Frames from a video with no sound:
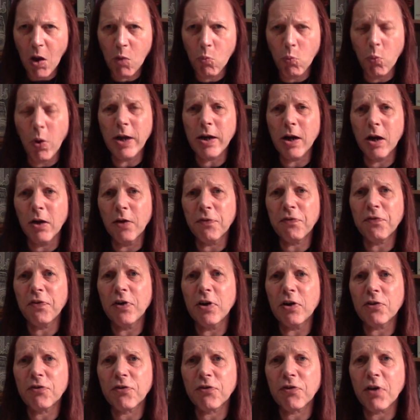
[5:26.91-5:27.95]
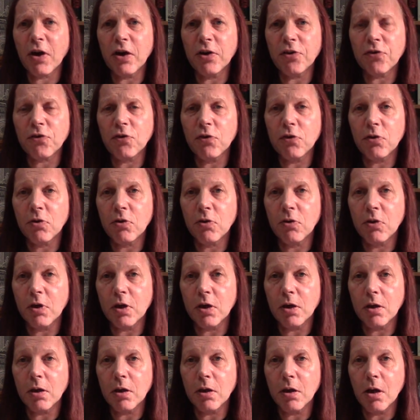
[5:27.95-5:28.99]
When I first tasted
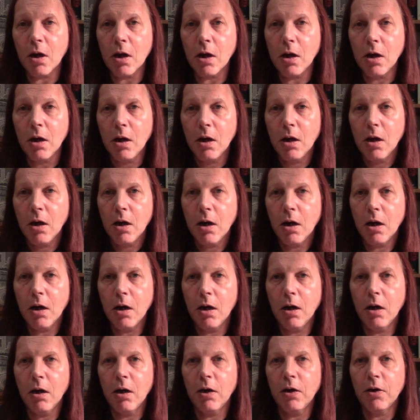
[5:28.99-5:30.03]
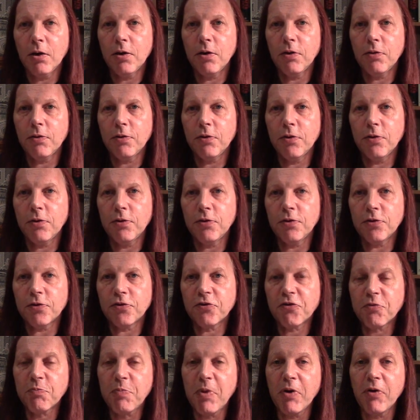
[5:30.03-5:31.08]
the
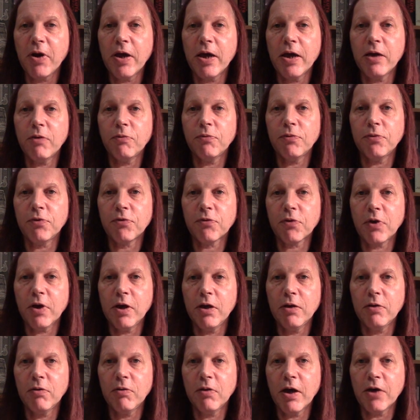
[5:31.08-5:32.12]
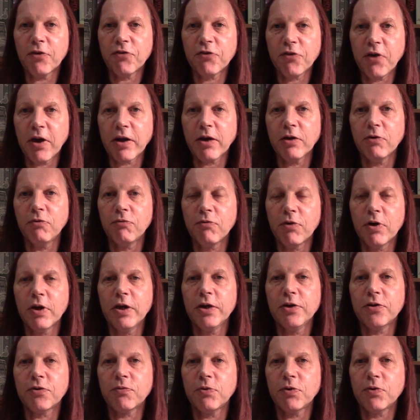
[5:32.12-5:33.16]
spirit, it was in their second
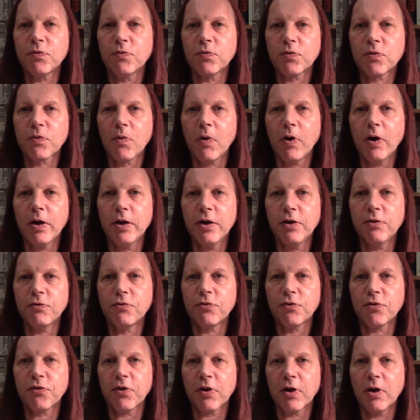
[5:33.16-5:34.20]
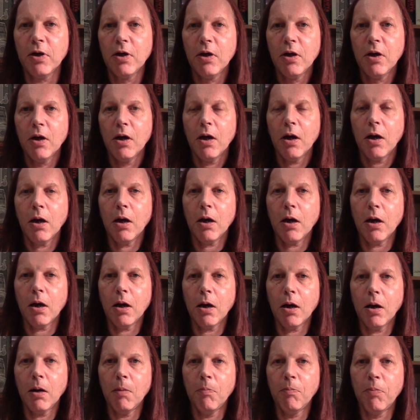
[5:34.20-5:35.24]
release, which was quite an interesting
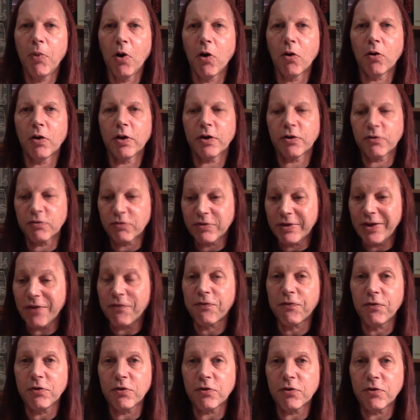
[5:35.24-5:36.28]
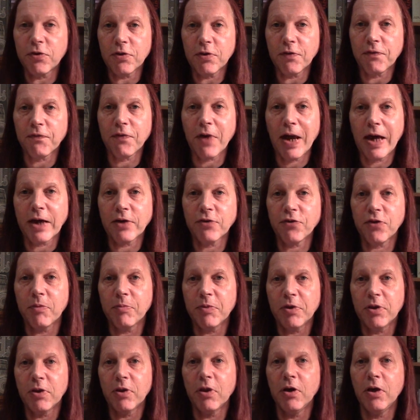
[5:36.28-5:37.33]
bottling, different to the
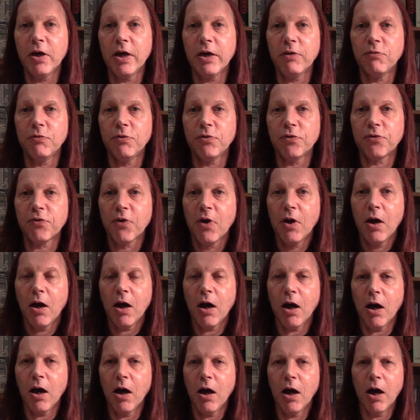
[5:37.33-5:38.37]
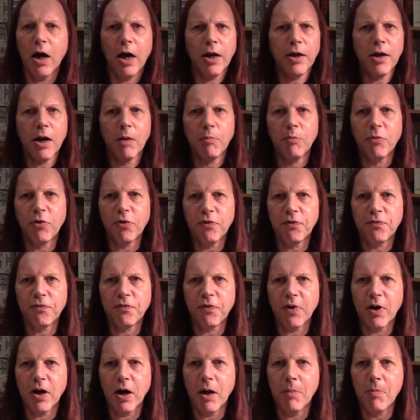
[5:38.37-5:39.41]
flagship in that it was a number
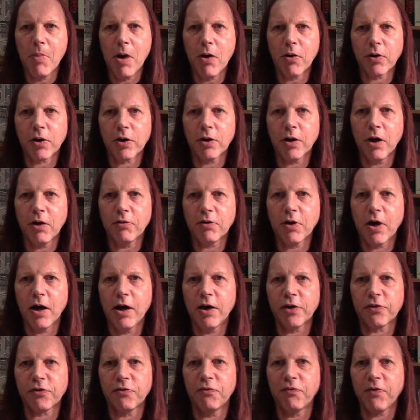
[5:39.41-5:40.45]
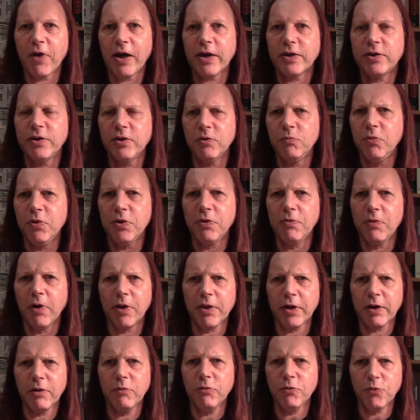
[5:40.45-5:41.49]
of American oak casks vatted with, I
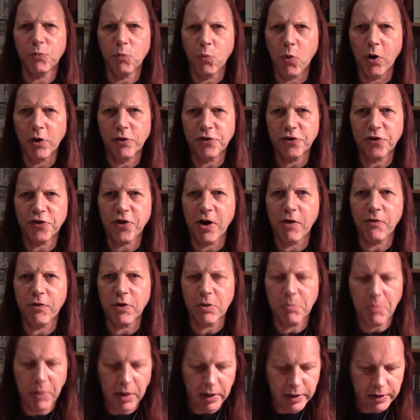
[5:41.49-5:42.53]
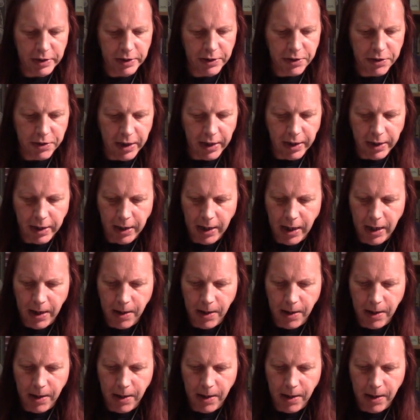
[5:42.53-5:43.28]
think it was one sherry butt, I think.